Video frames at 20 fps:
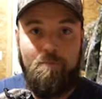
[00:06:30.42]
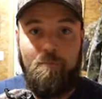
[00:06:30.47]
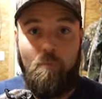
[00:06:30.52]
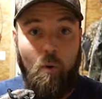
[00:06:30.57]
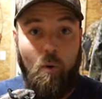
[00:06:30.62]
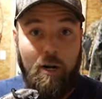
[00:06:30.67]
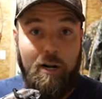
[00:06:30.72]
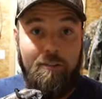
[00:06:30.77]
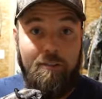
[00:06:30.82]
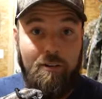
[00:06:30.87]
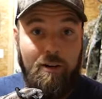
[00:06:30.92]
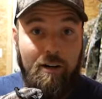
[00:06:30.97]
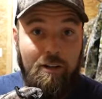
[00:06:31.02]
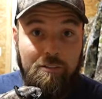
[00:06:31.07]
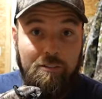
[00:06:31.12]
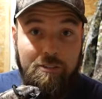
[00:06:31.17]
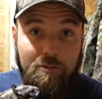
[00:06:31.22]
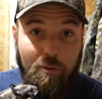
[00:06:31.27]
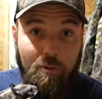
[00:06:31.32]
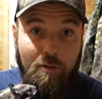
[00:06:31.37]
whatever
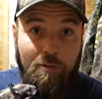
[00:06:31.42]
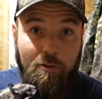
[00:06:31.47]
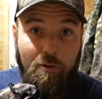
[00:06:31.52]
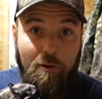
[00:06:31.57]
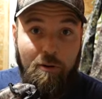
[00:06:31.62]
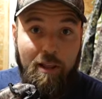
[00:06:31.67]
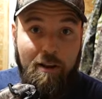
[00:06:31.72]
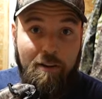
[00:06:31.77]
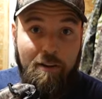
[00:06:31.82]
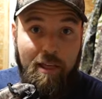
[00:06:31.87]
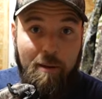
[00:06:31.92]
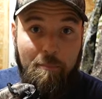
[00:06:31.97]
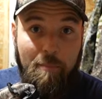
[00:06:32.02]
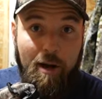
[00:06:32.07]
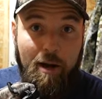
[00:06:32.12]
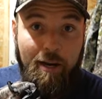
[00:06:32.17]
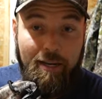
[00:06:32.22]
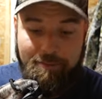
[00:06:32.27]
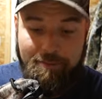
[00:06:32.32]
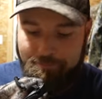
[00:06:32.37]
else you want to throw down in that
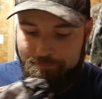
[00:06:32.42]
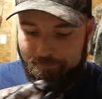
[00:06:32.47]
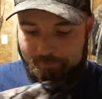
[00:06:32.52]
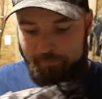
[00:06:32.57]
pocket.